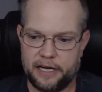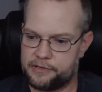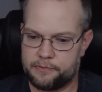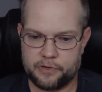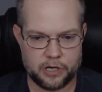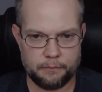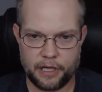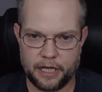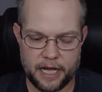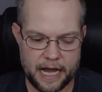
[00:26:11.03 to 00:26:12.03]
It's
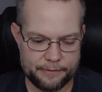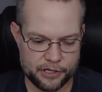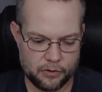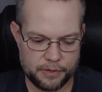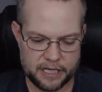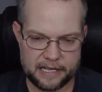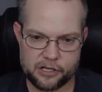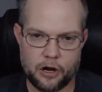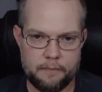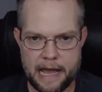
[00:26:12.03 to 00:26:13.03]
completely optional, but it's
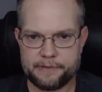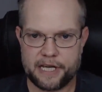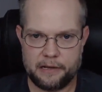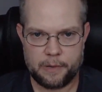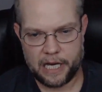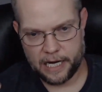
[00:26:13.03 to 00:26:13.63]
called Maps Kingpin.